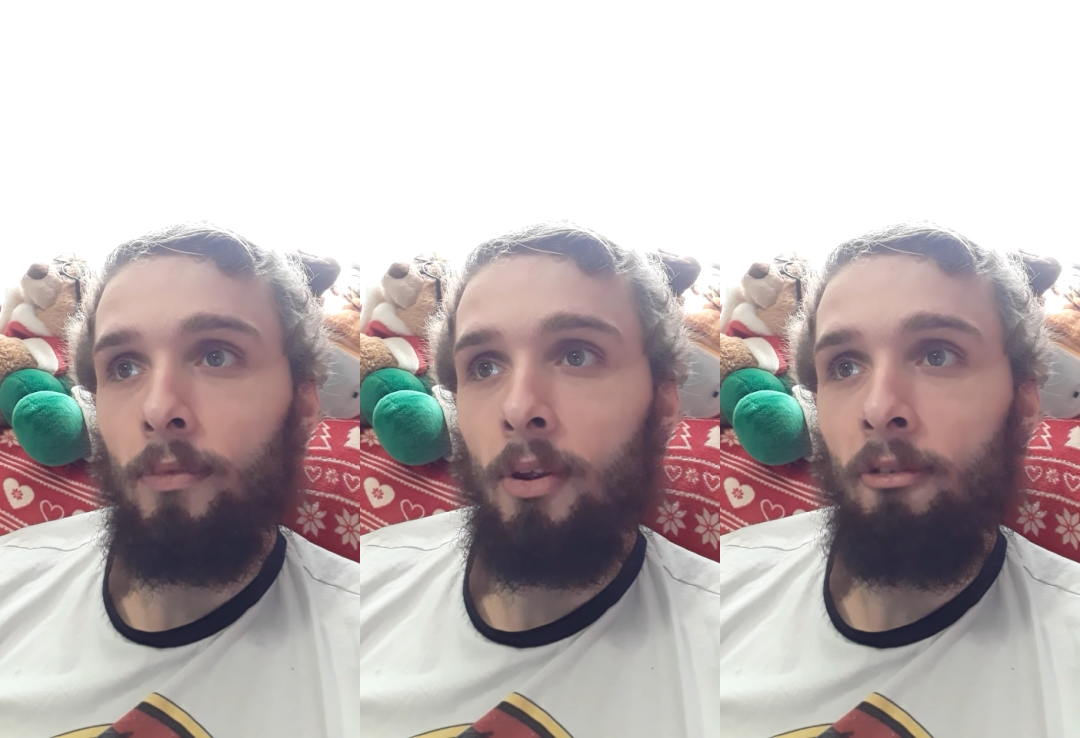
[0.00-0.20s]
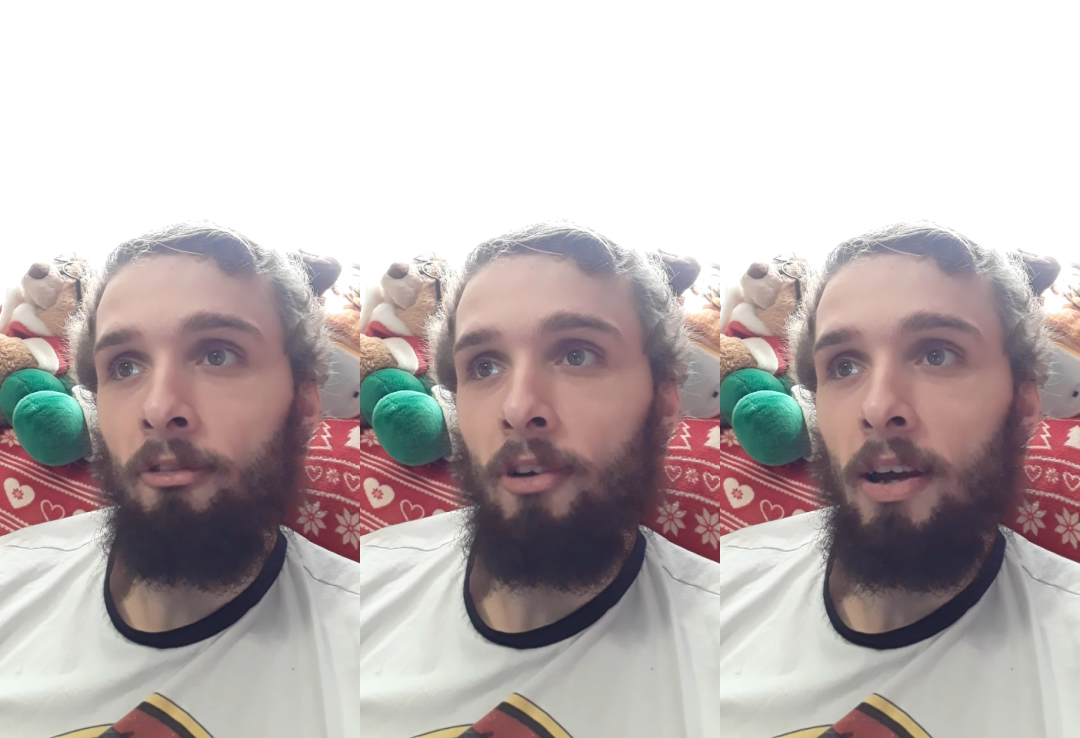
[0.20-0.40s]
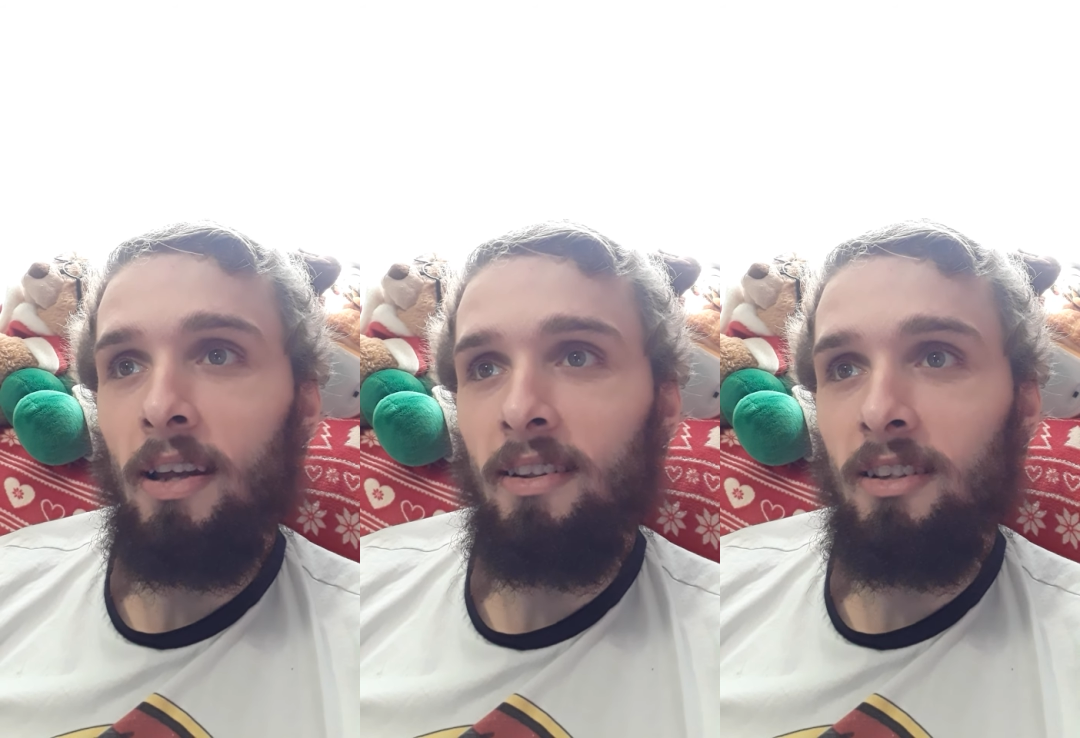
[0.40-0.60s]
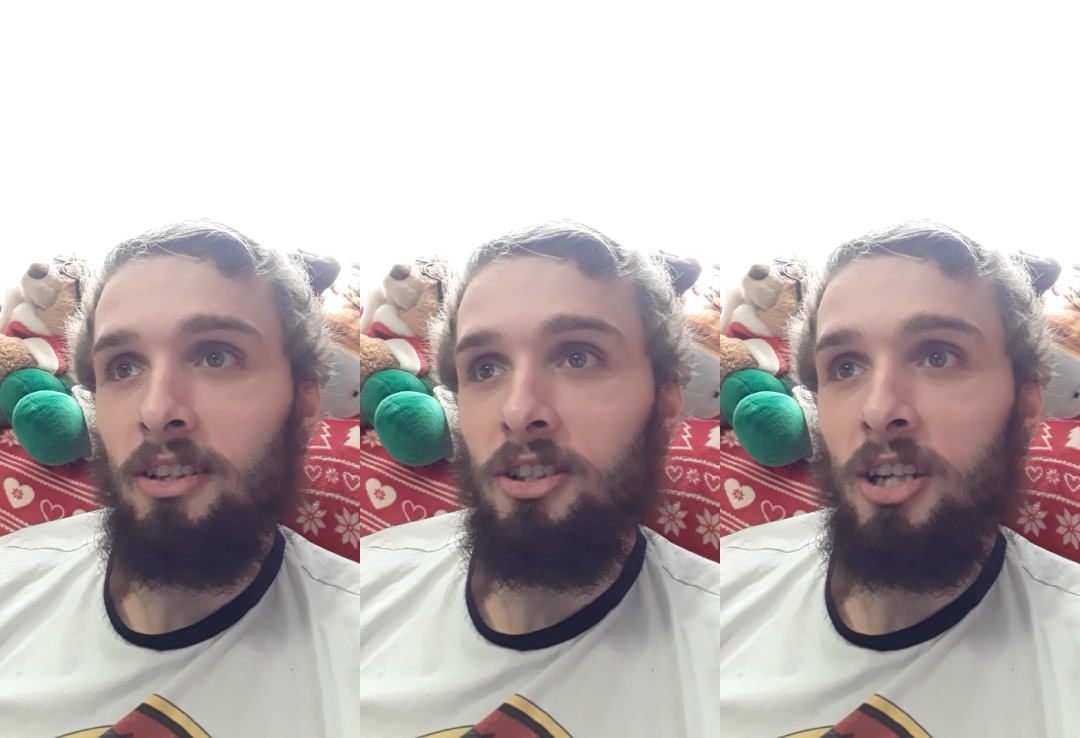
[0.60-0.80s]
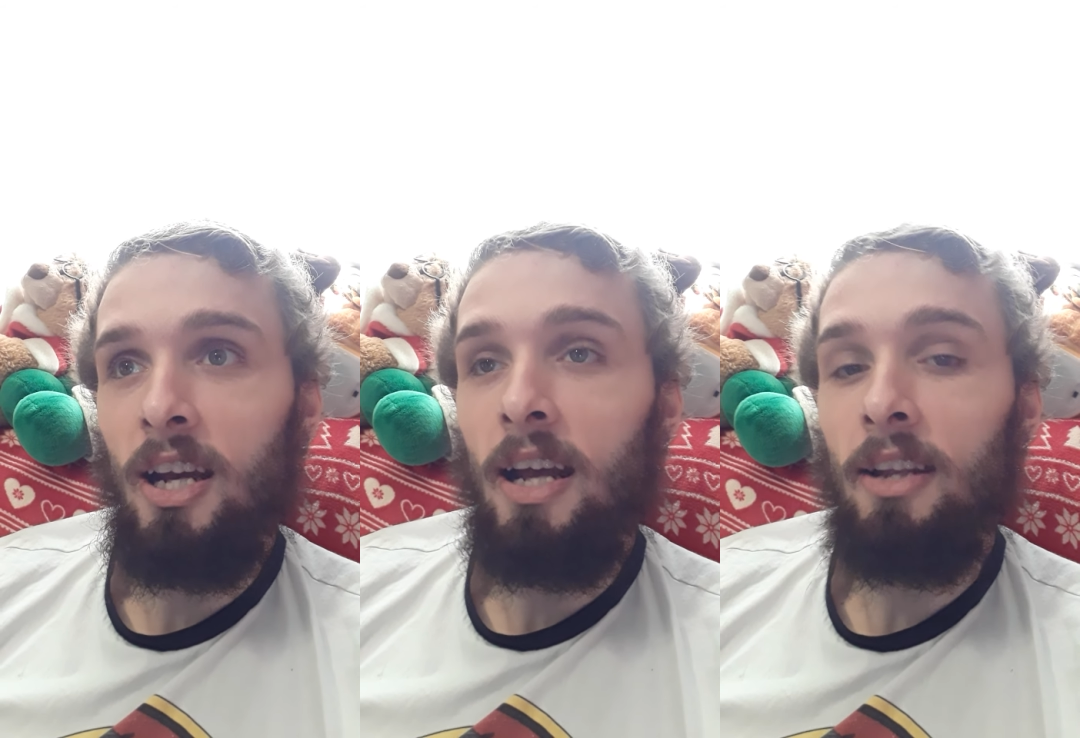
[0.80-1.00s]
If I had the
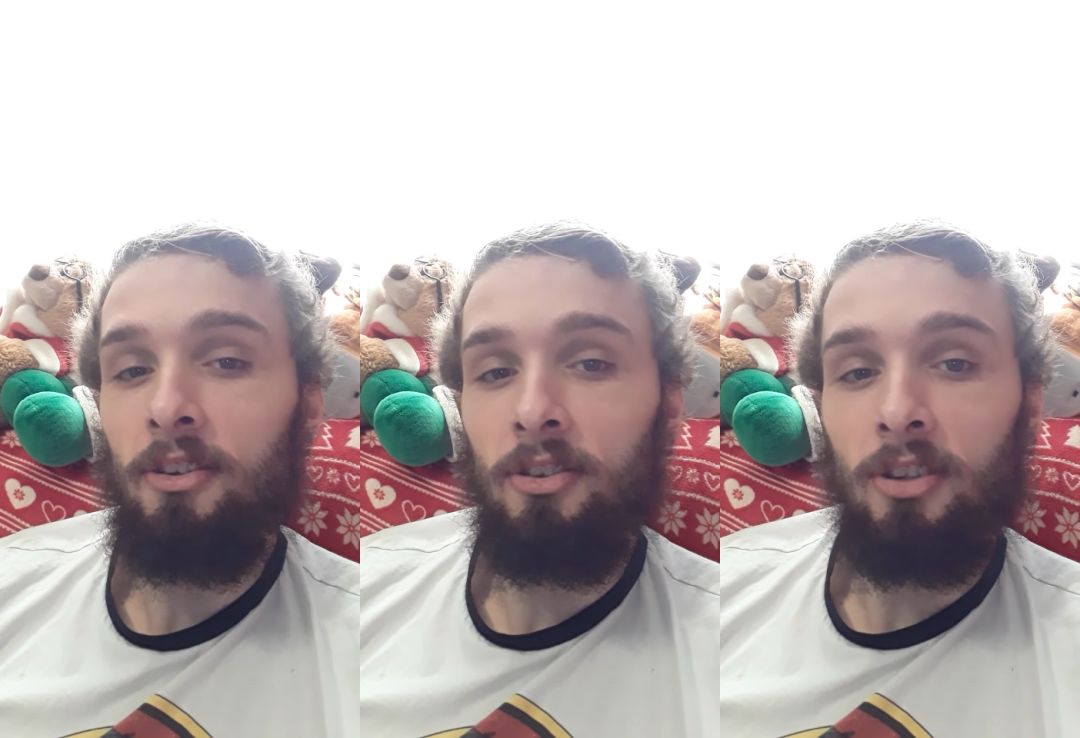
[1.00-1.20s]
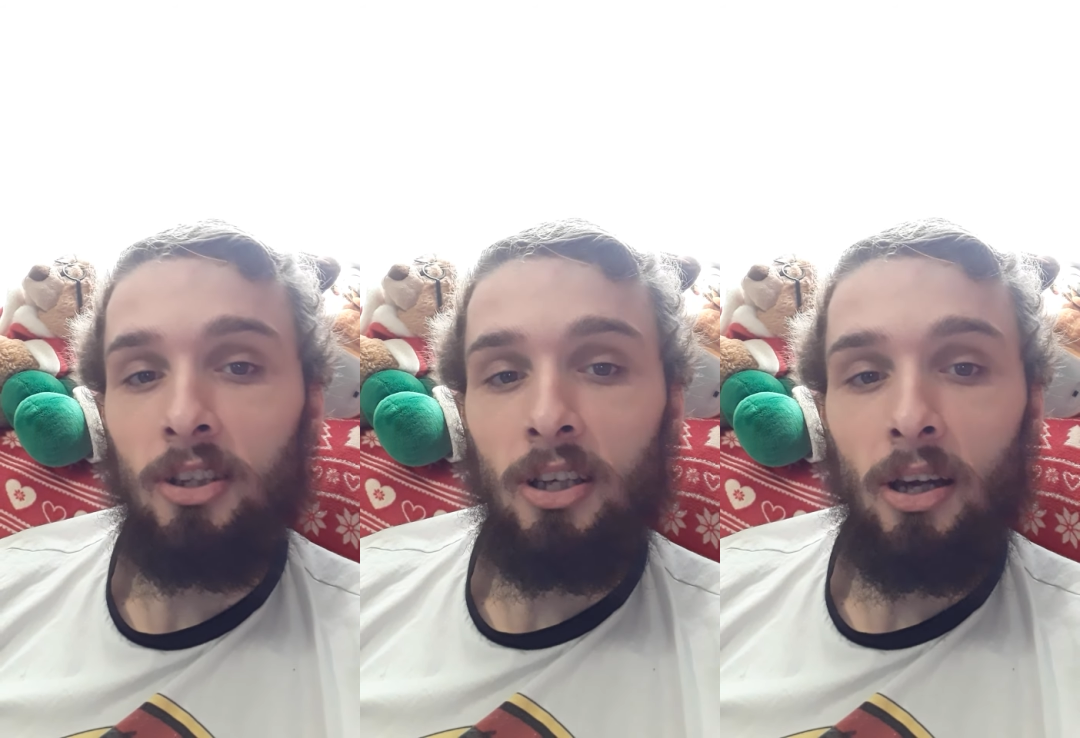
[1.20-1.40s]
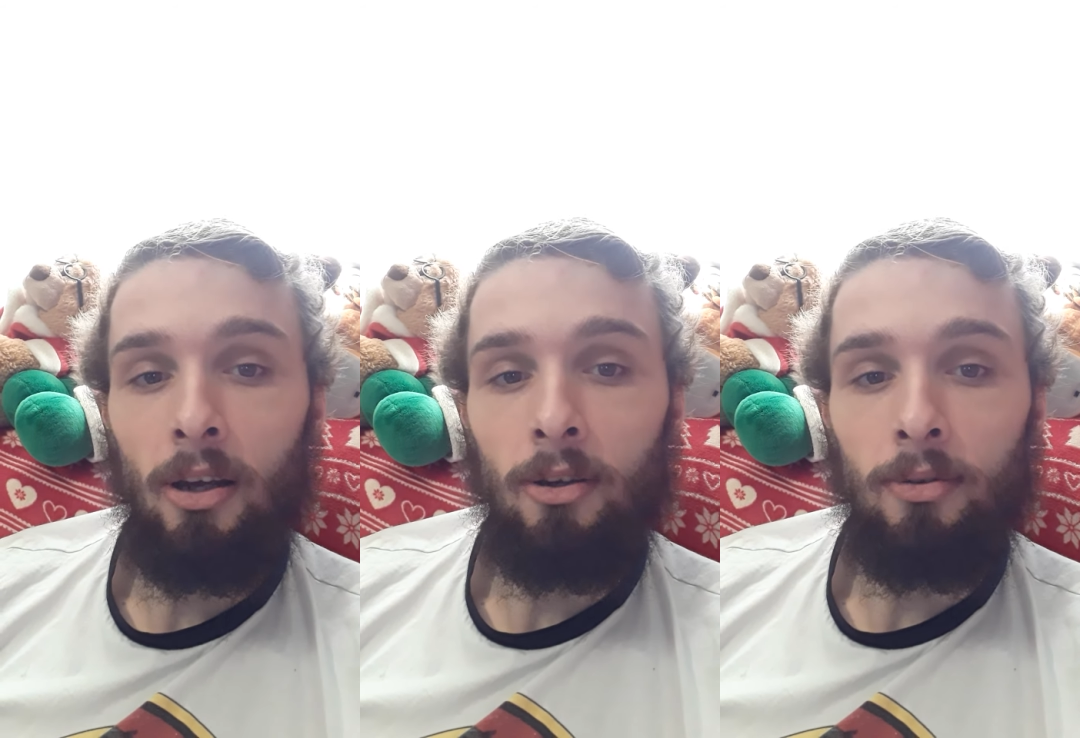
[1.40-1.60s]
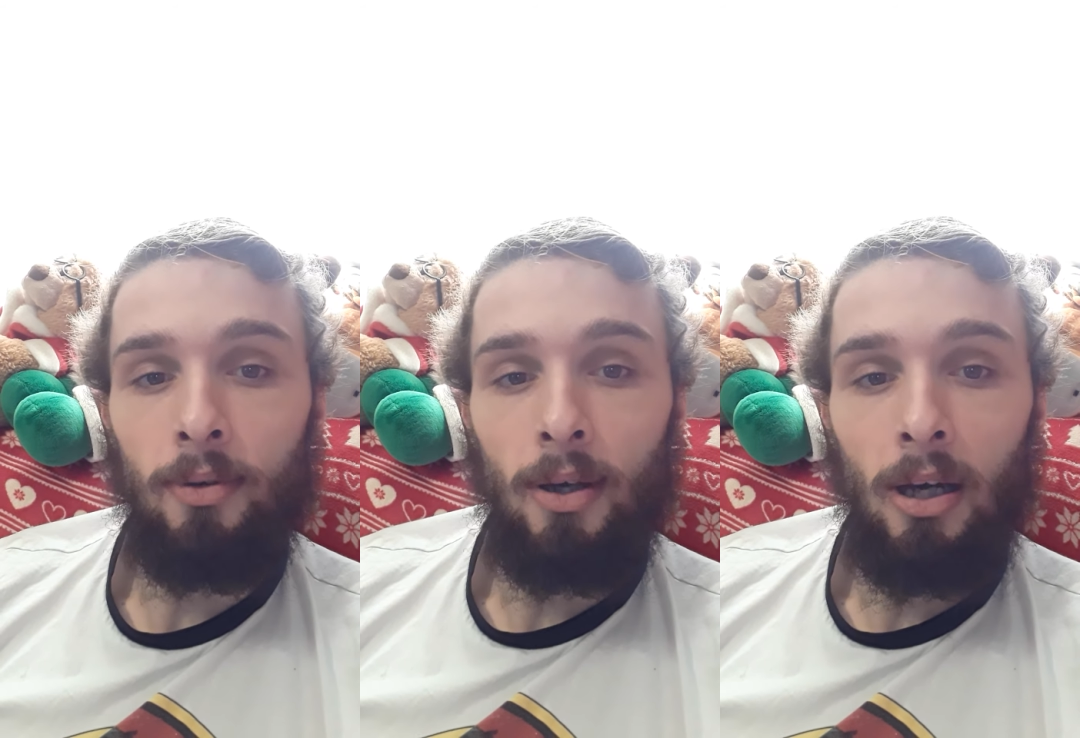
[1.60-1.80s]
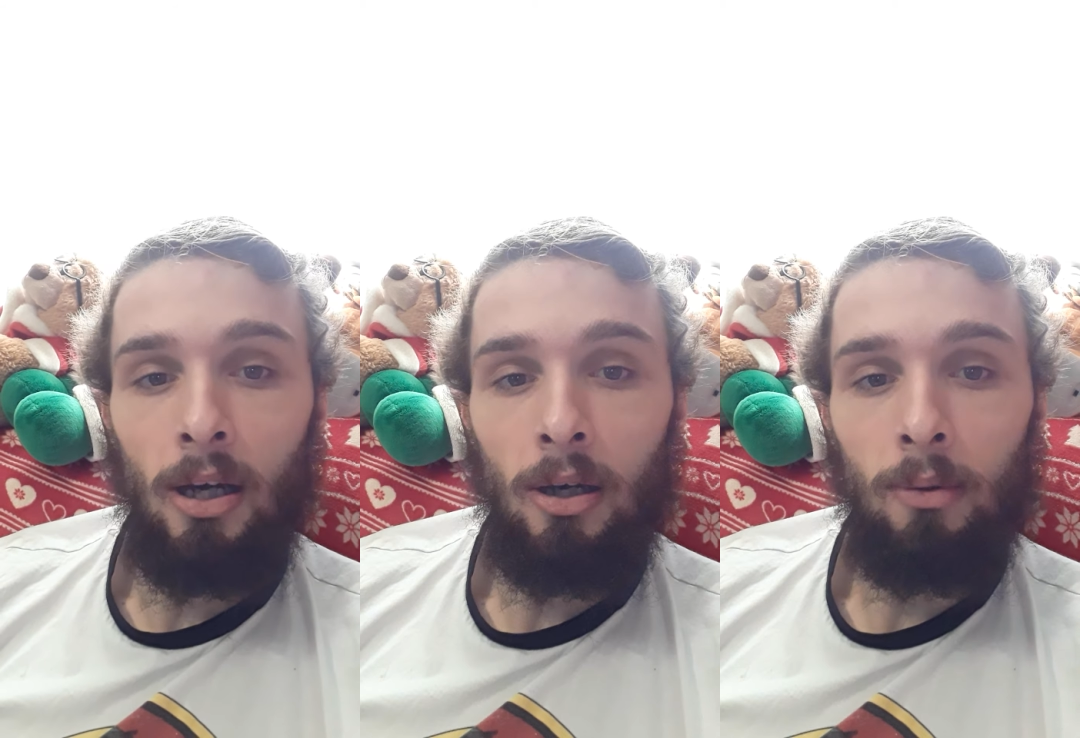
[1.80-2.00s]
chance to go to
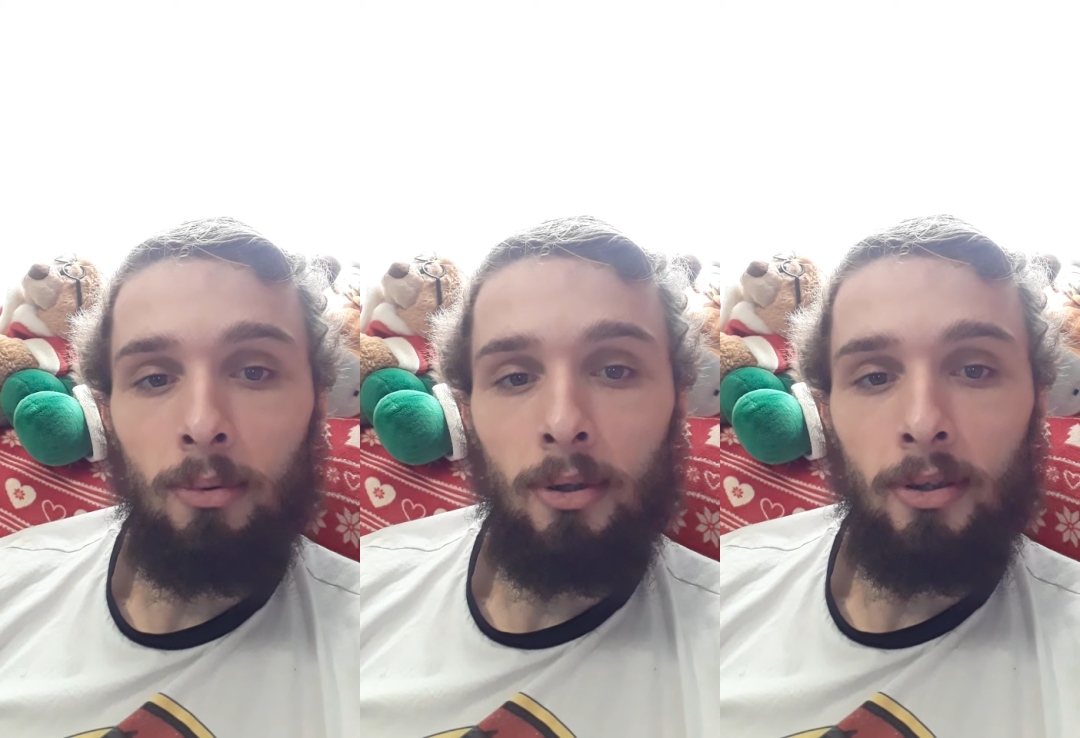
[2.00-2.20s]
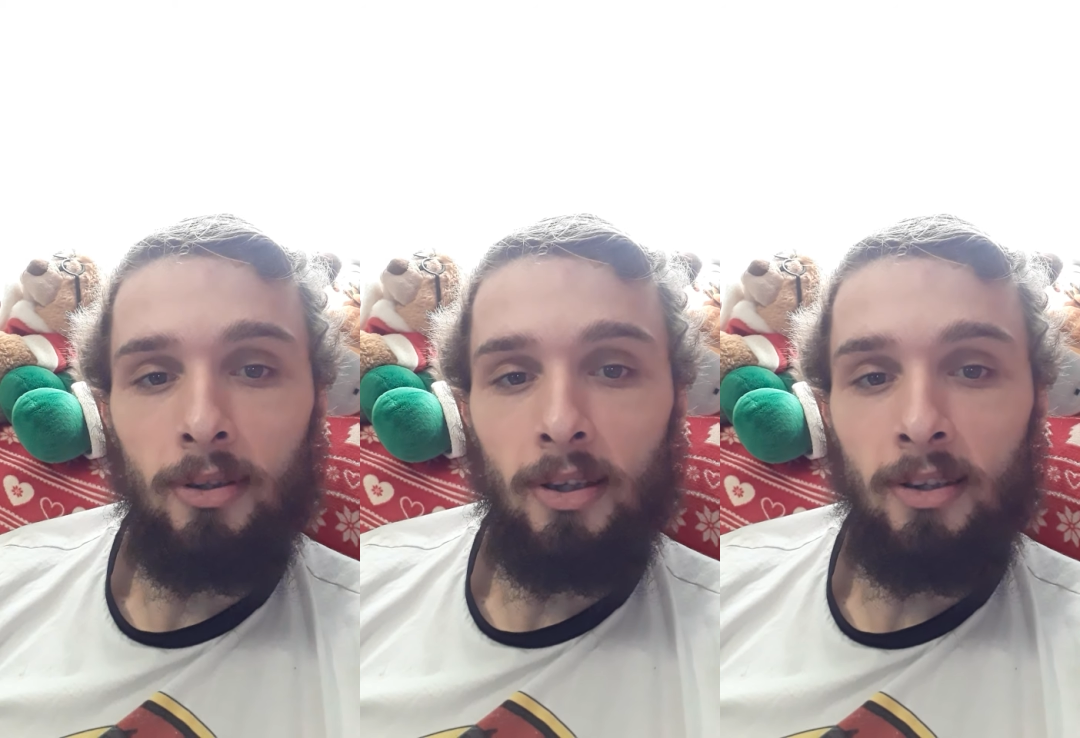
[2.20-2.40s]
it, I would.